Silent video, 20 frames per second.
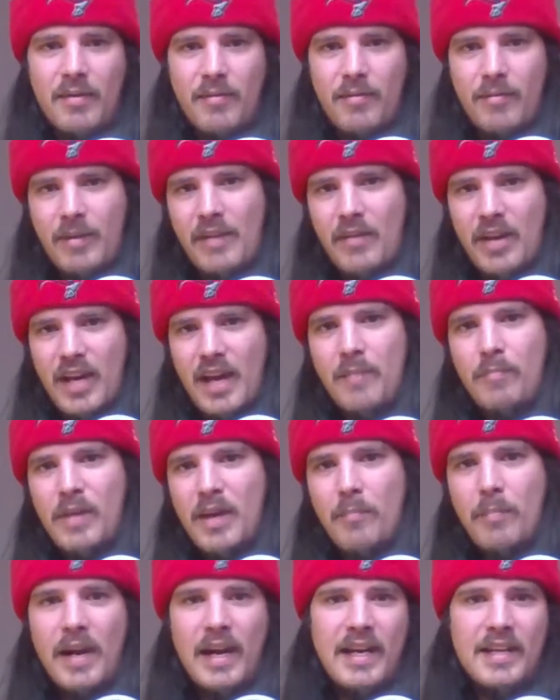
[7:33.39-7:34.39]
giving him the
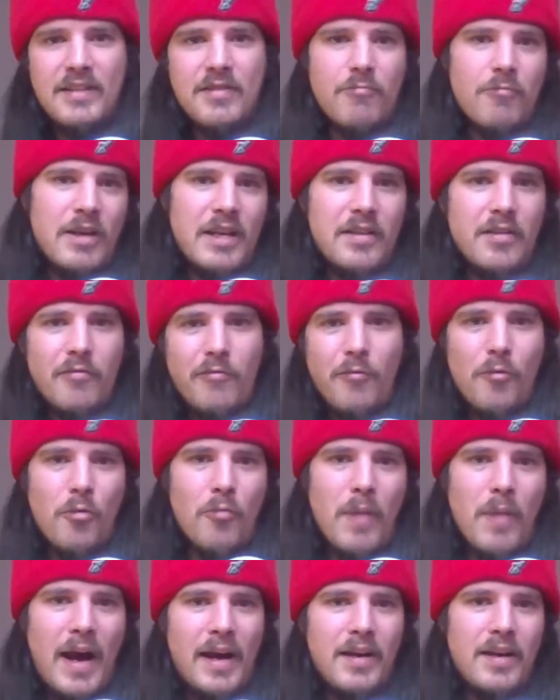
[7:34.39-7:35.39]
ability to read the
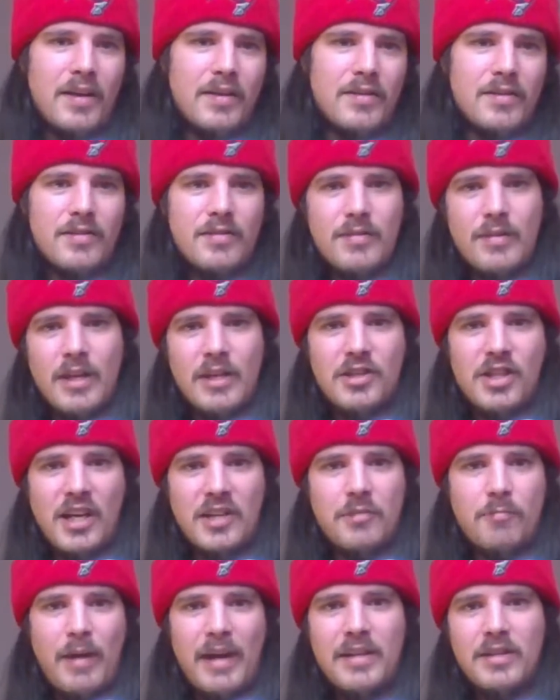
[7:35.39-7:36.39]
fullback and
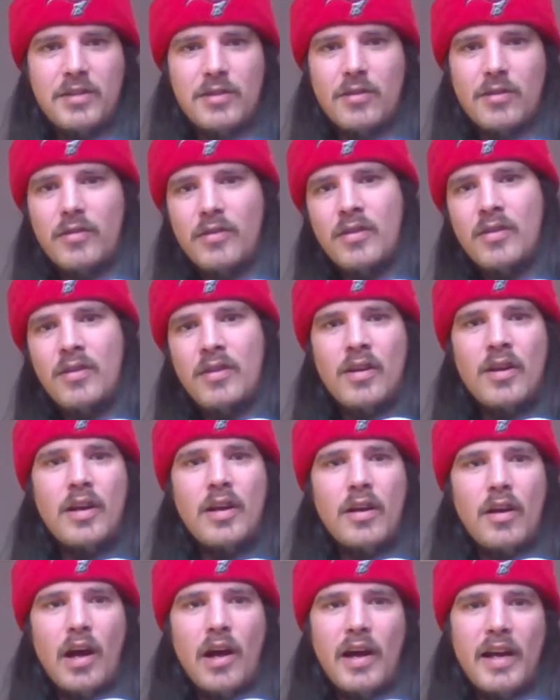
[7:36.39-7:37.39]
adjust based on
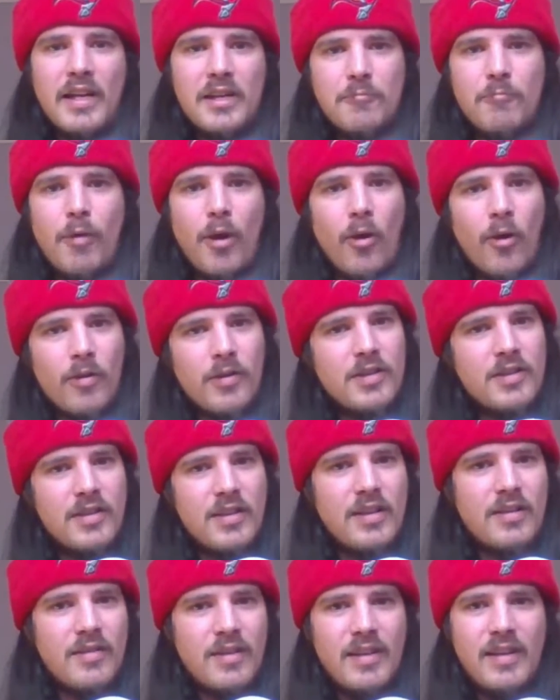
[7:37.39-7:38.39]
his blocks
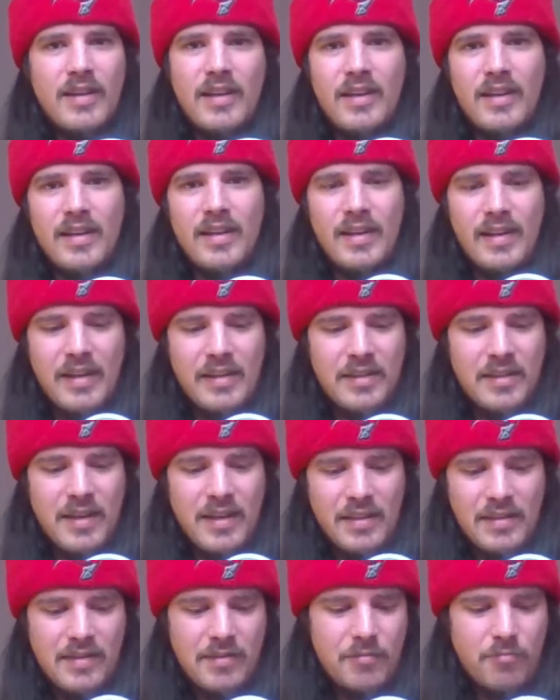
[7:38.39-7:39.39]

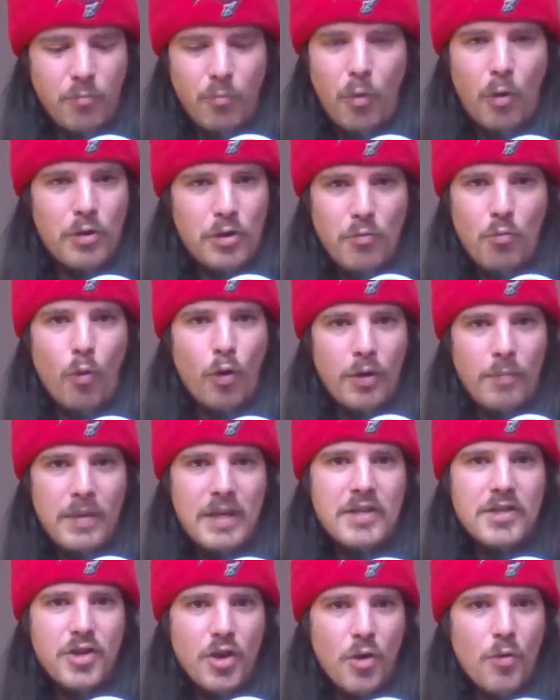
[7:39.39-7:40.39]
is what you want to
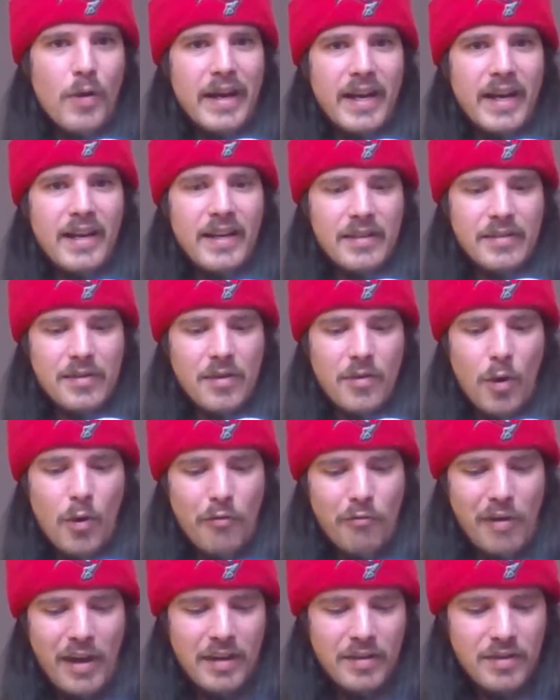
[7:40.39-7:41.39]
be doing as an
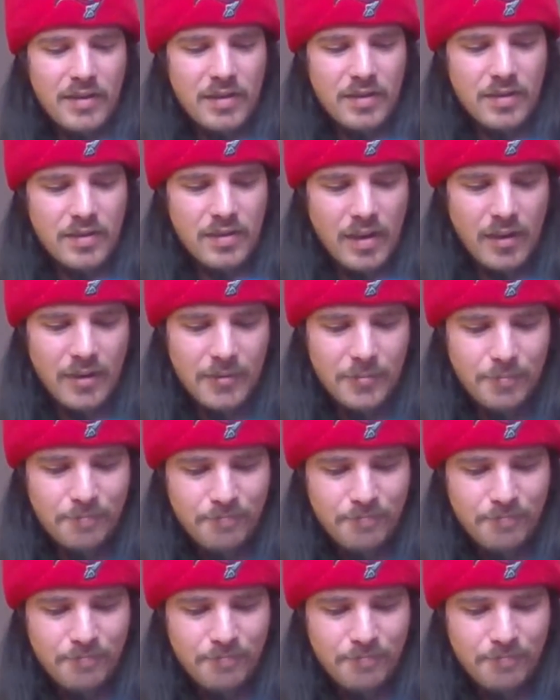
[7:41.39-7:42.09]
offense. So